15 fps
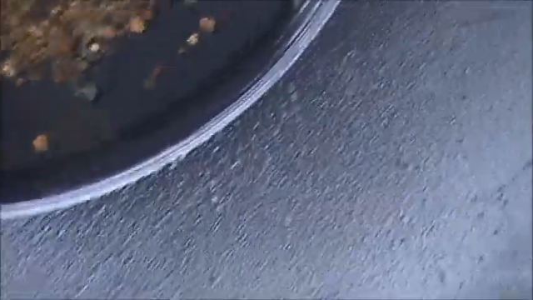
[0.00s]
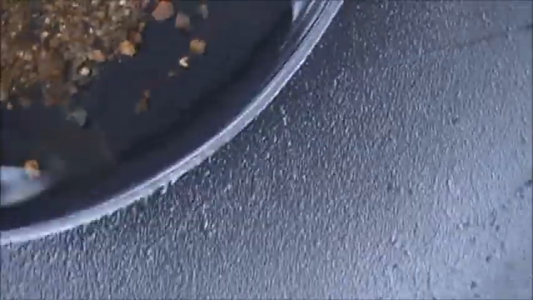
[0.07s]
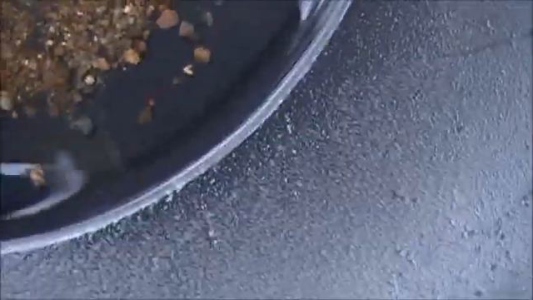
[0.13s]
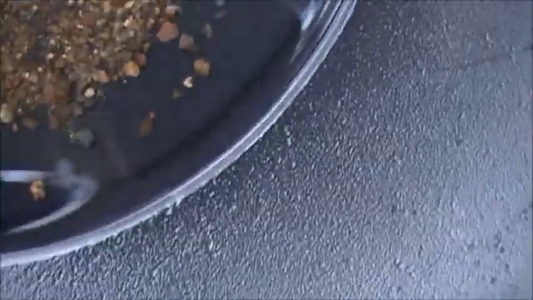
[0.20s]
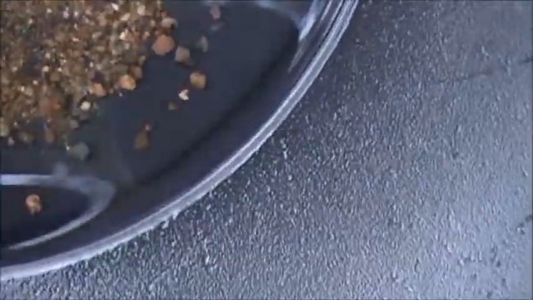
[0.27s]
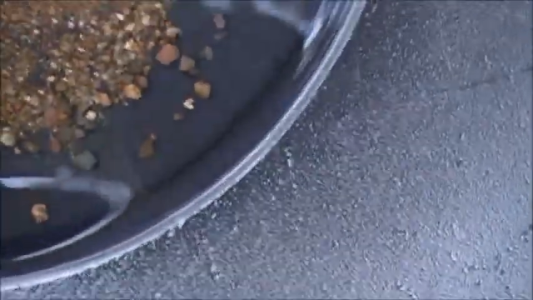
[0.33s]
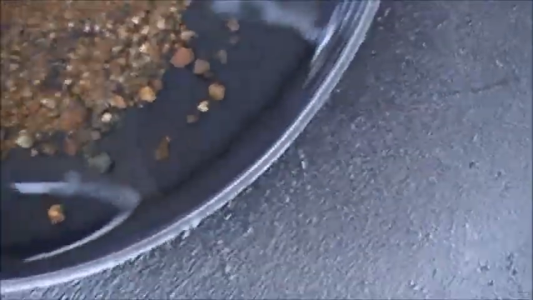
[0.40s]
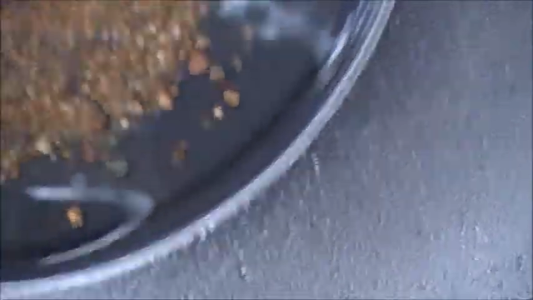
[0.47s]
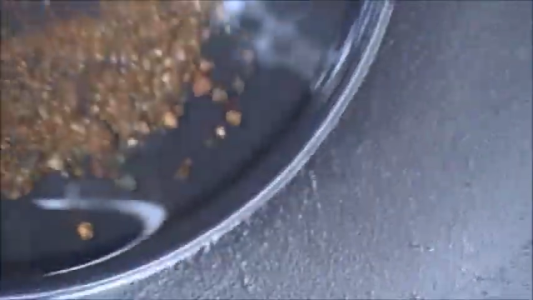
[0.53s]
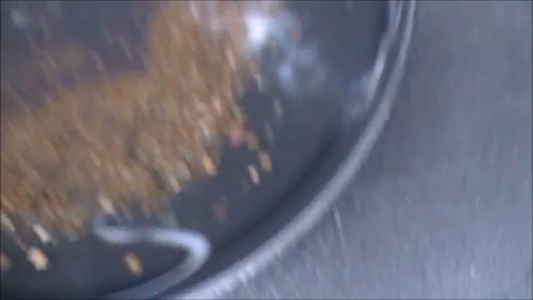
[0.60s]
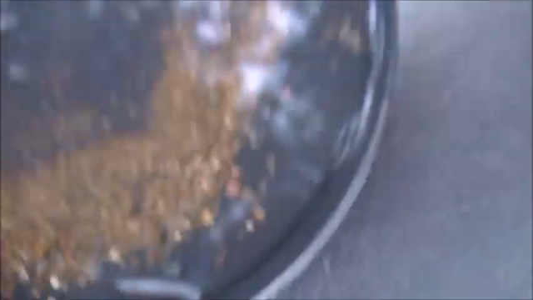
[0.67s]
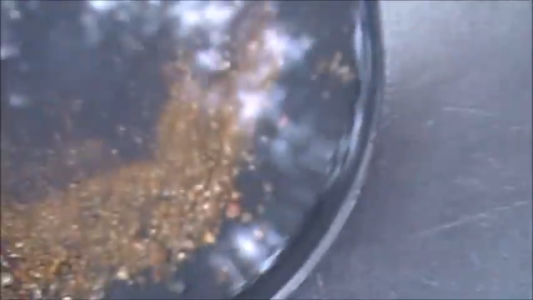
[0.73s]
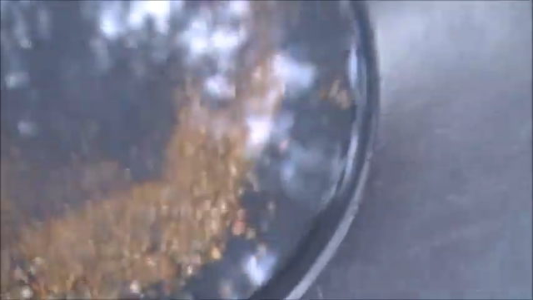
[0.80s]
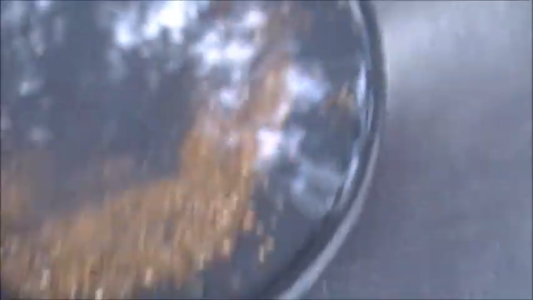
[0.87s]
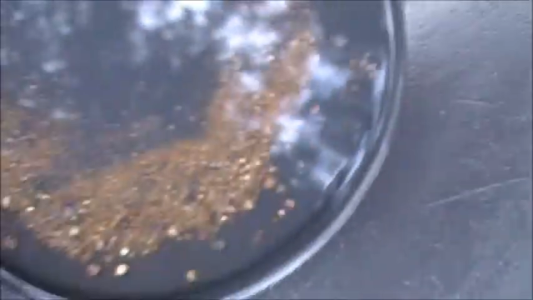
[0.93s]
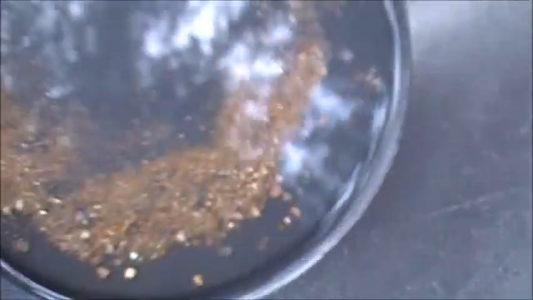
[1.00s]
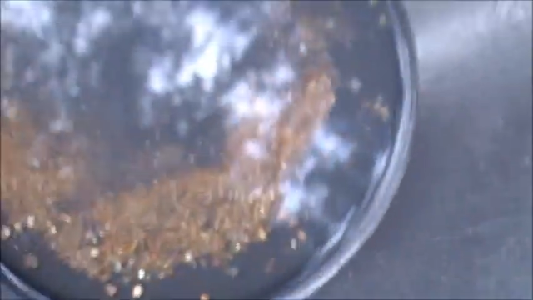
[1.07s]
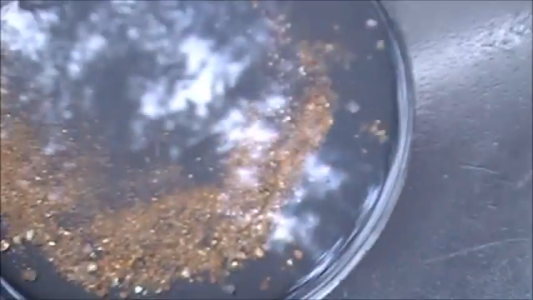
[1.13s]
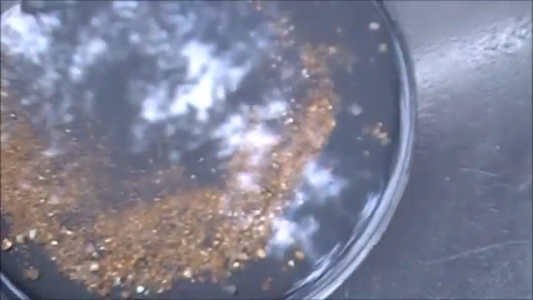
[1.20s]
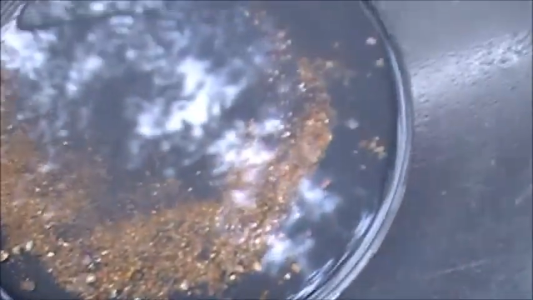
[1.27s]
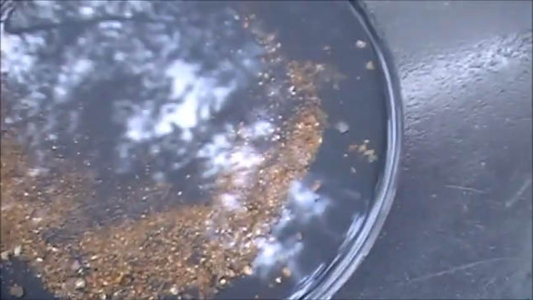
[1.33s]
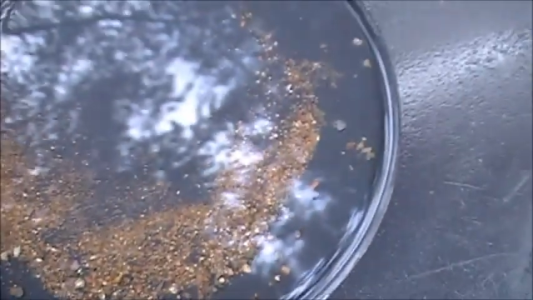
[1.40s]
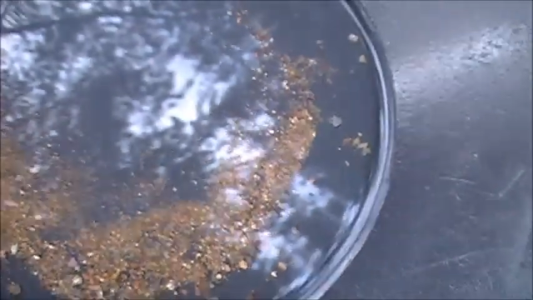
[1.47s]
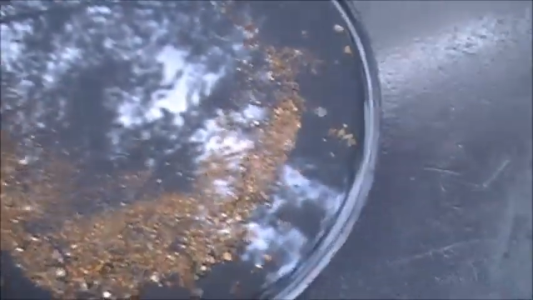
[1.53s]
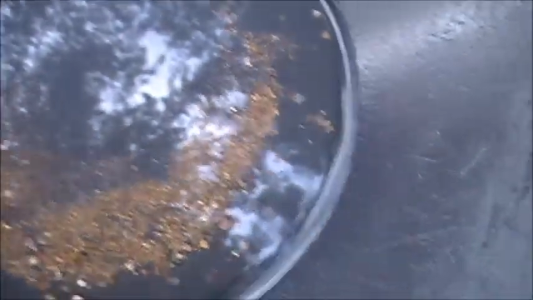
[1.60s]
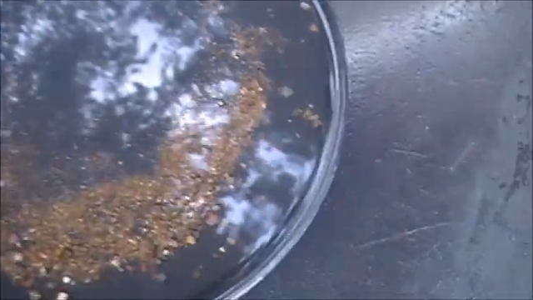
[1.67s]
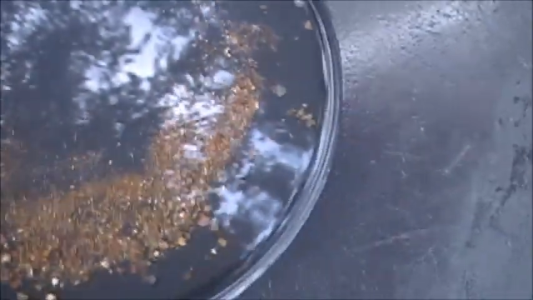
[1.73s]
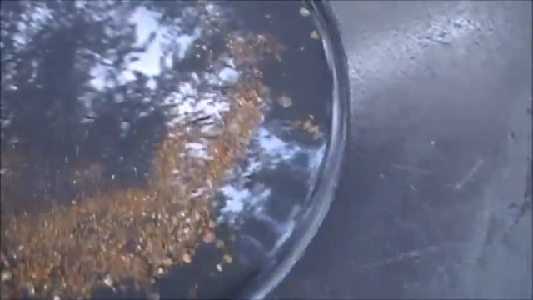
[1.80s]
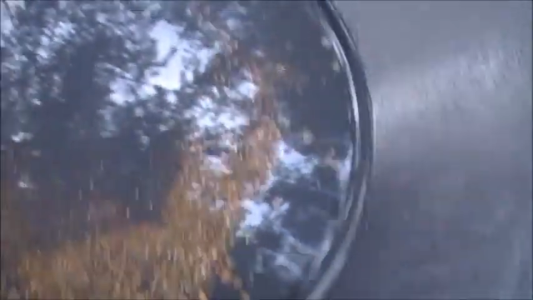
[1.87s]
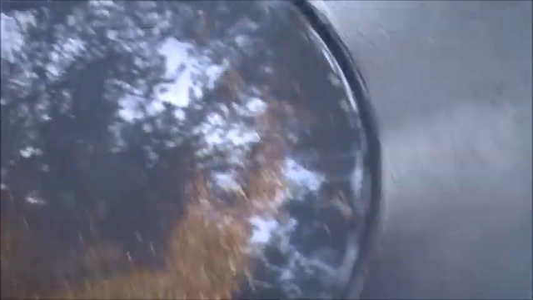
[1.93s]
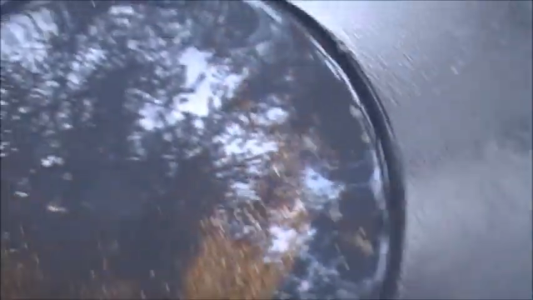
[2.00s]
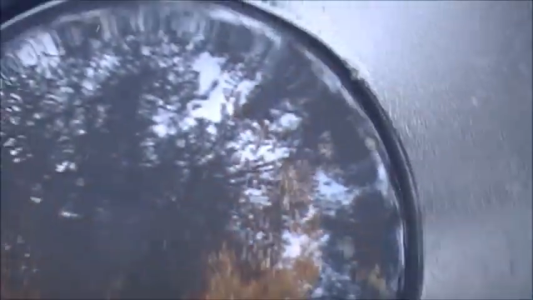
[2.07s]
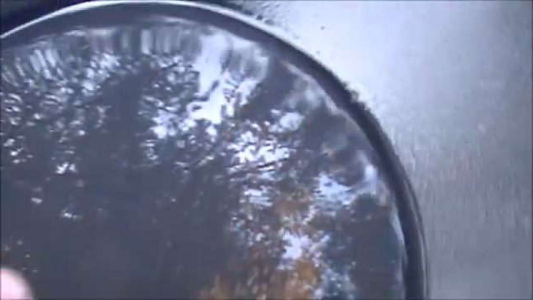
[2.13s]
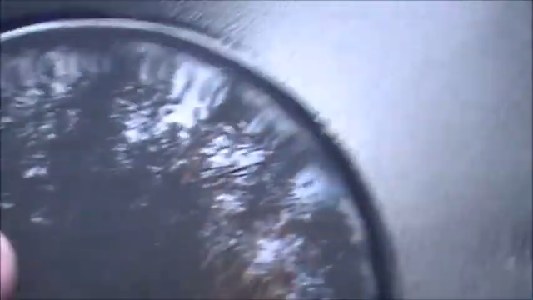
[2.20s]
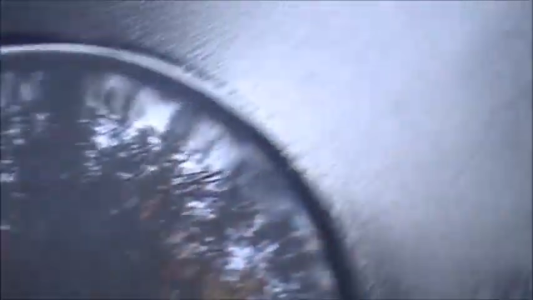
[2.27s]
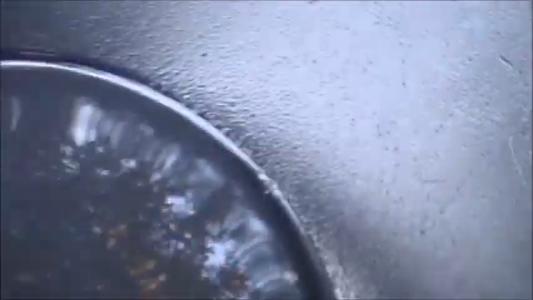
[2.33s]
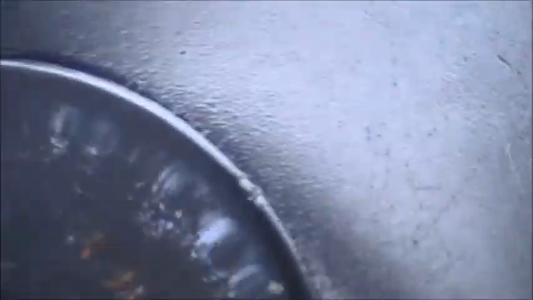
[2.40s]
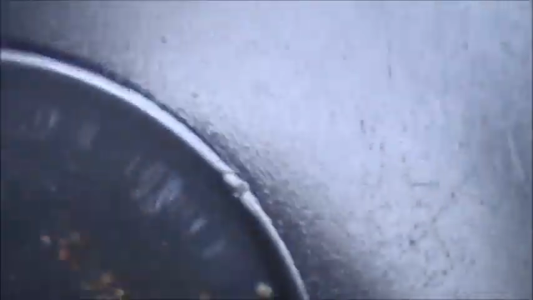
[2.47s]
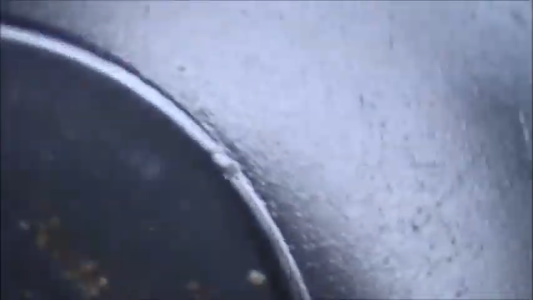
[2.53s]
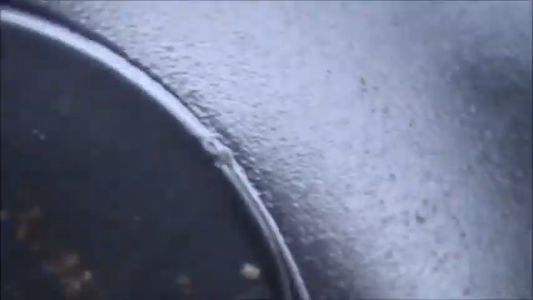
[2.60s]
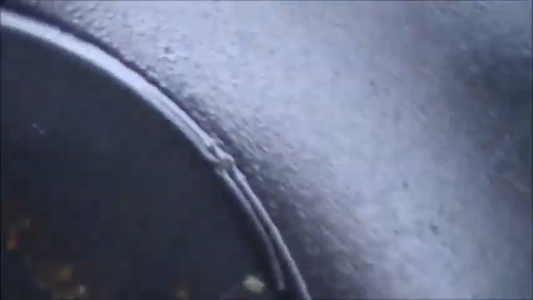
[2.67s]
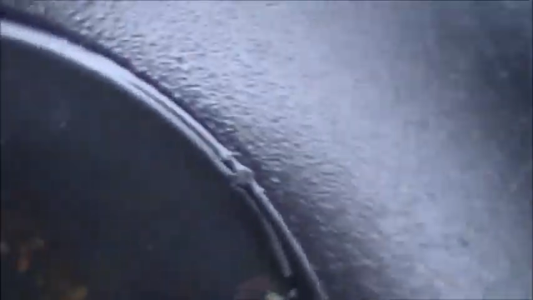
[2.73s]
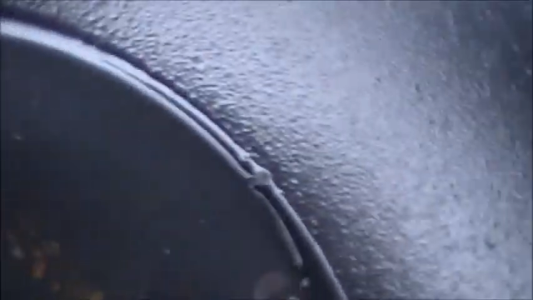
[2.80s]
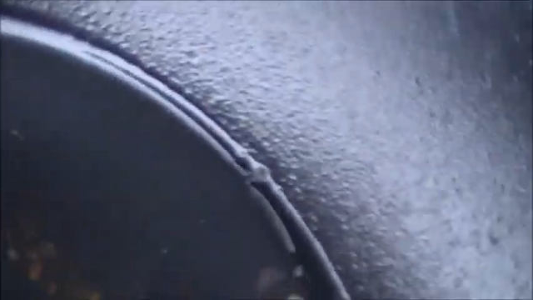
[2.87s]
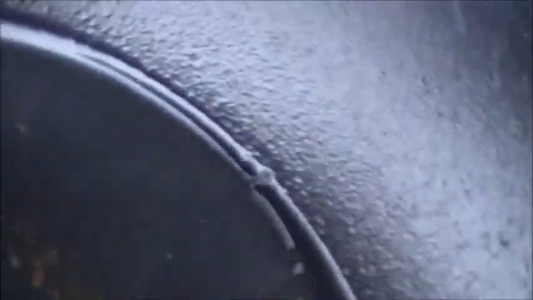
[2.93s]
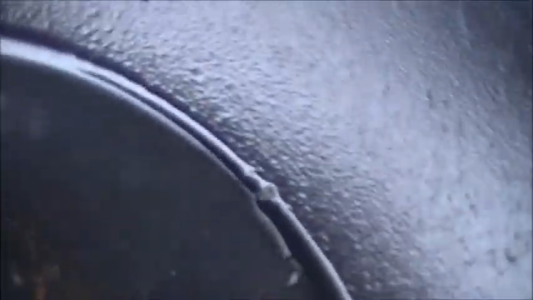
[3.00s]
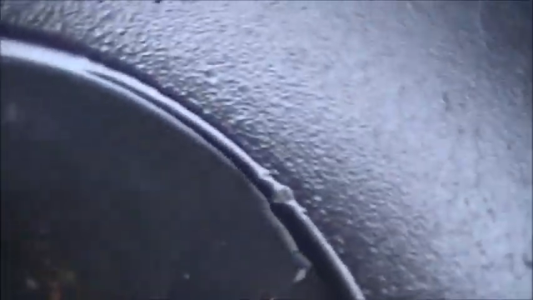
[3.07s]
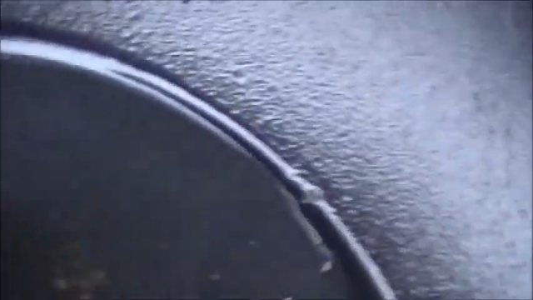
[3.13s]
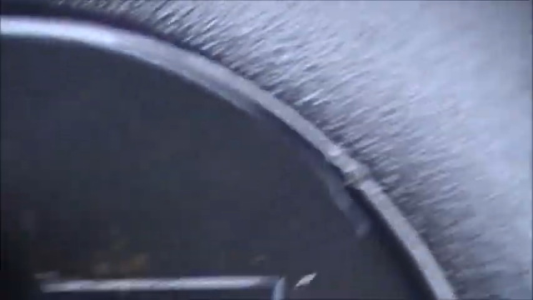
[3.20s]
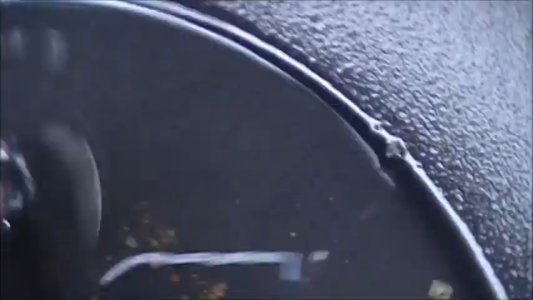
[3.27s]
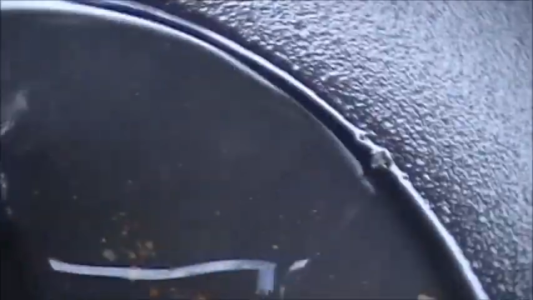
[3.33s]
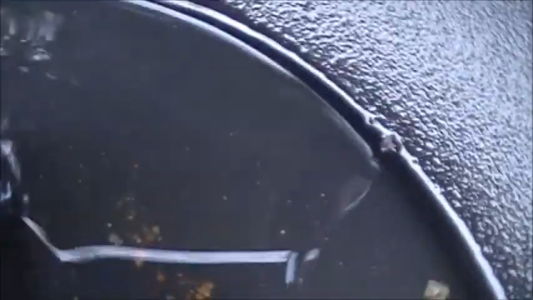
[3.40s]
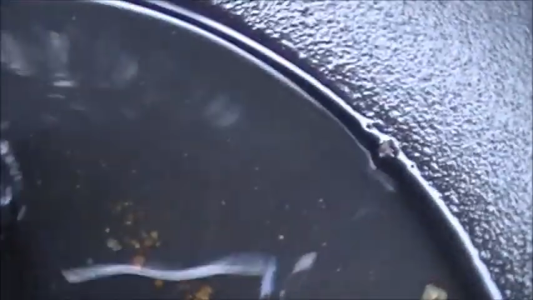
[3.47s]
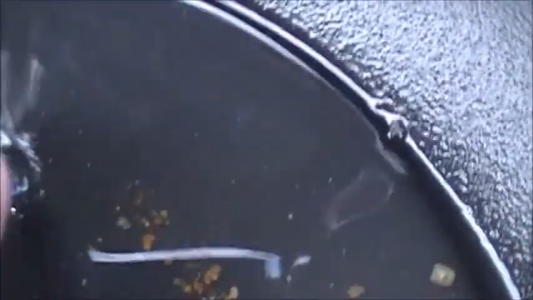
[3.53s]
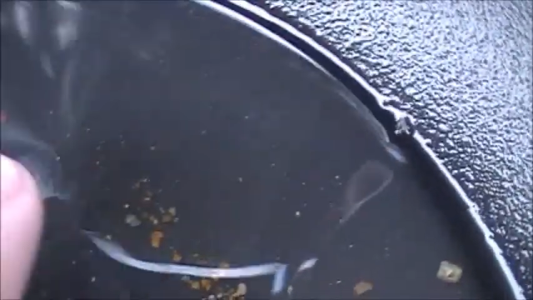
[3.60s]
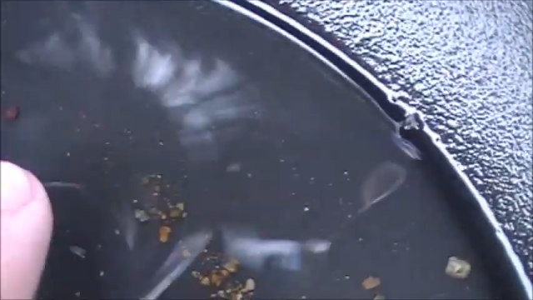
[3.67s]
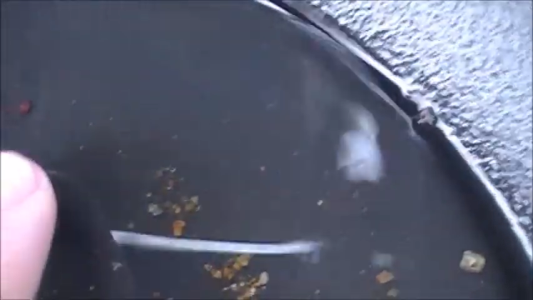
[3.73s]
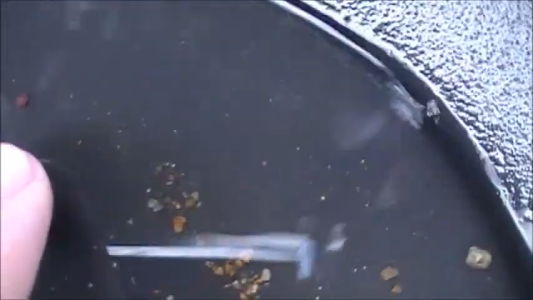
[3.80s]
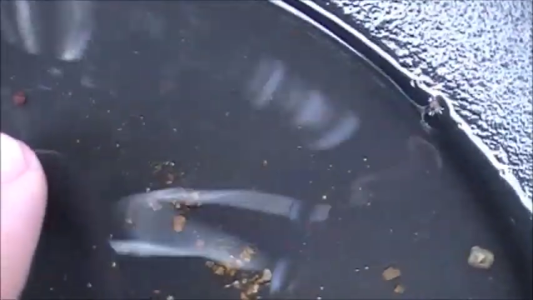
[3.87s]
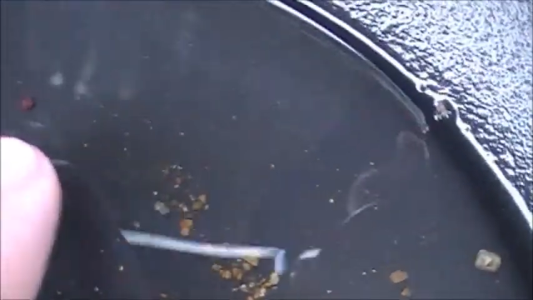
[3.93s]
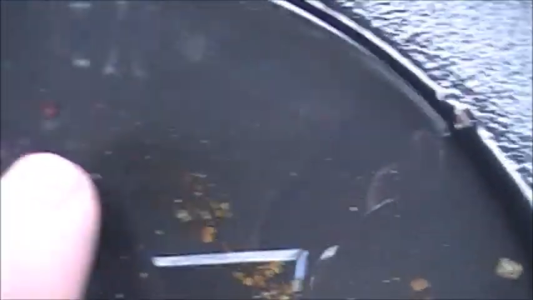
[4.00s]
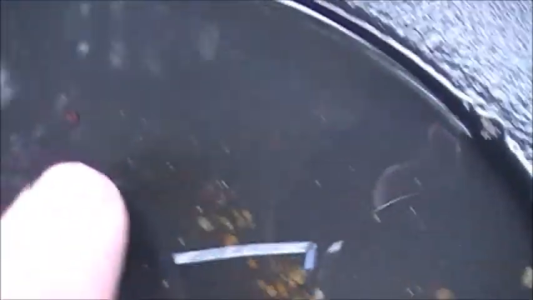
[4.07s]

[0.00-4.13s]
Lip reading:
[unreadable: no face in view]